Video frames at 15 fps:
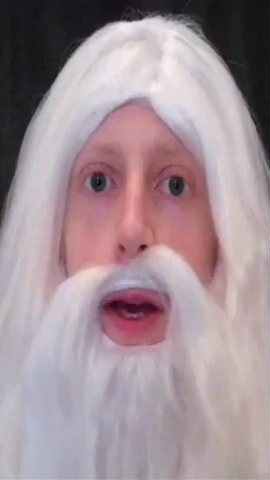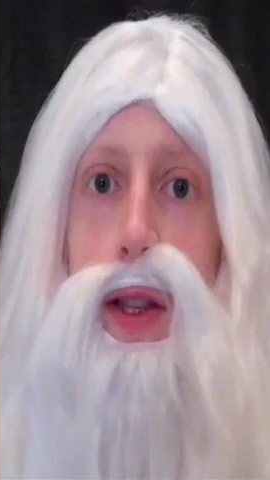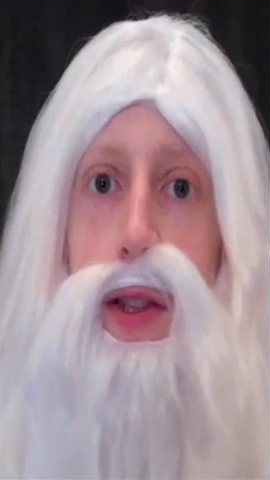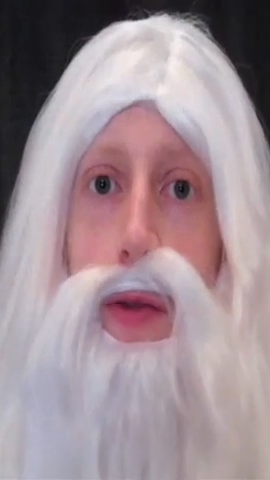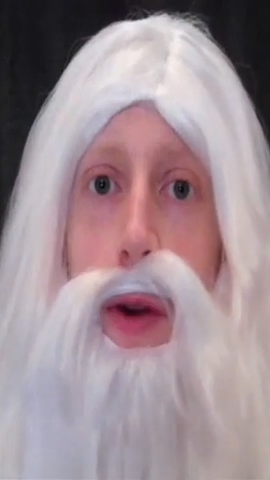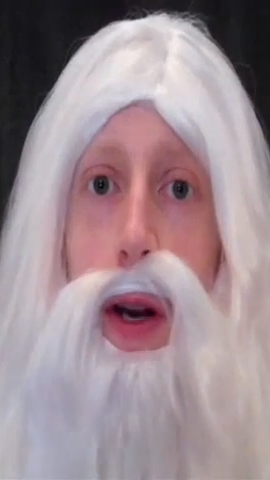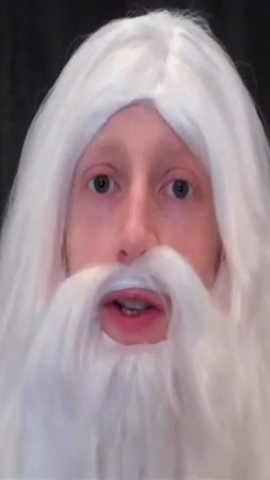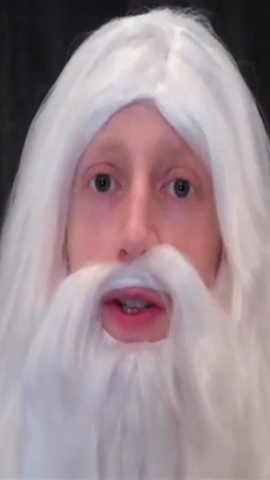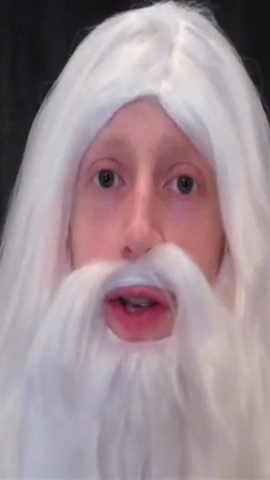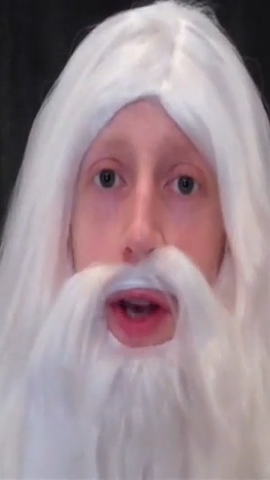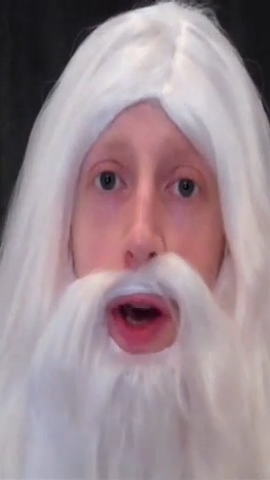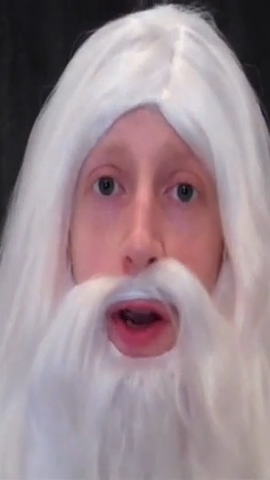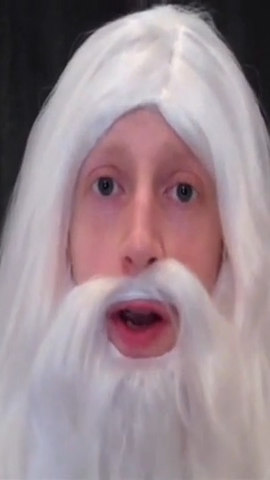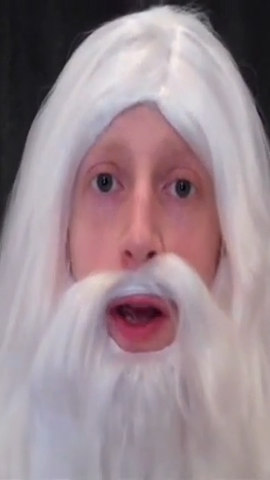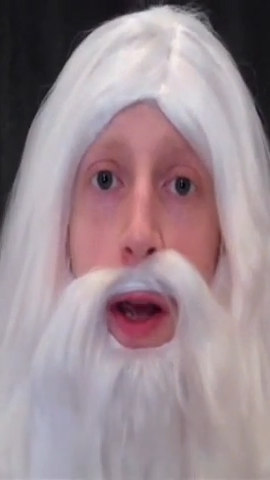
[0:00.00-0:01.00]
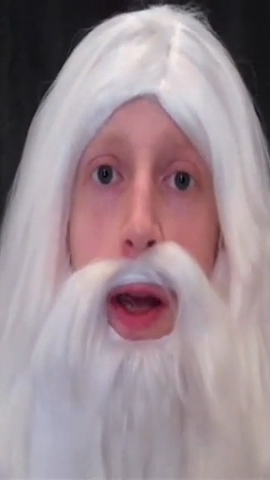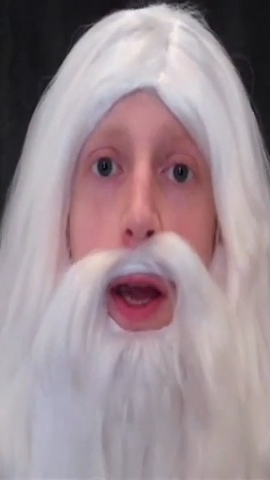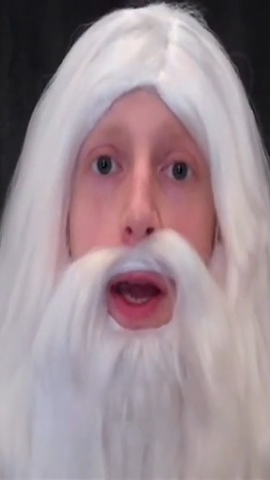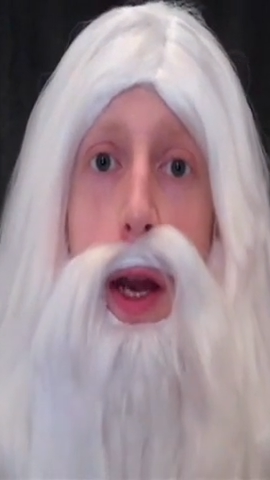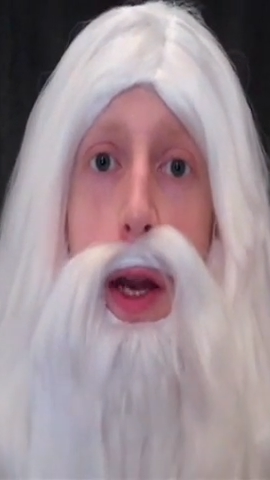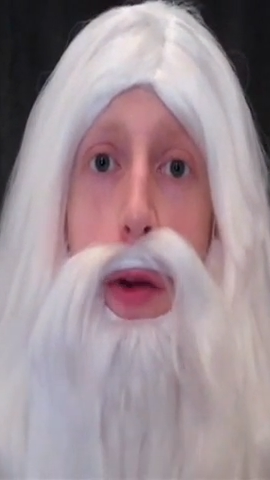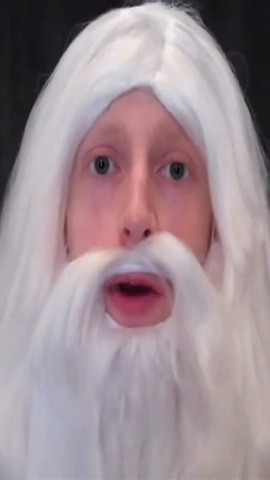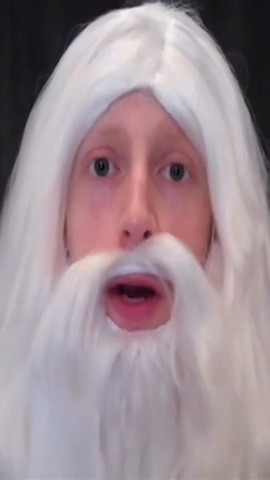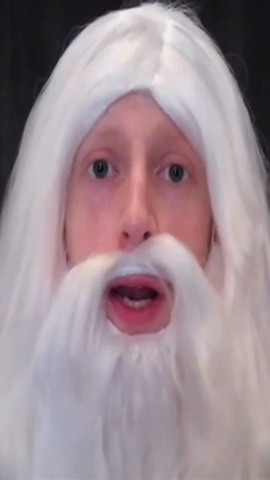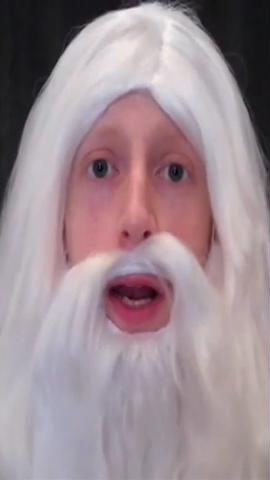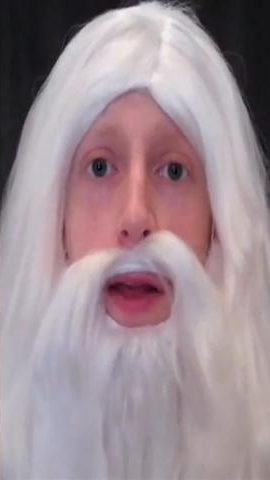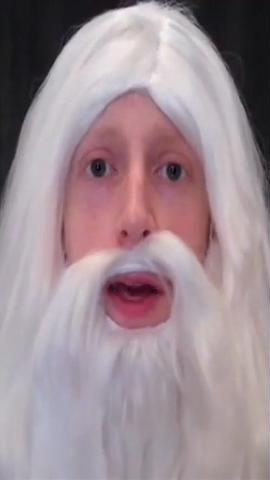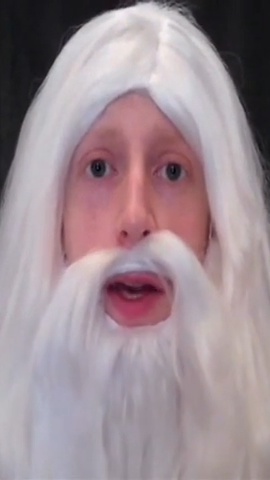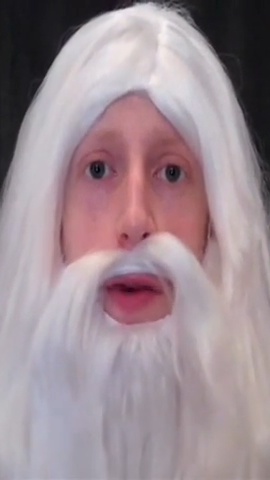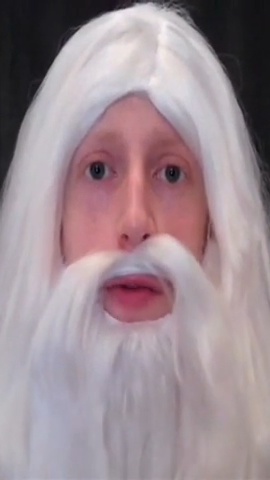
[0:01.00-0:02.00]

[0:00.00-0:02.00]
That's right, son. Anyway,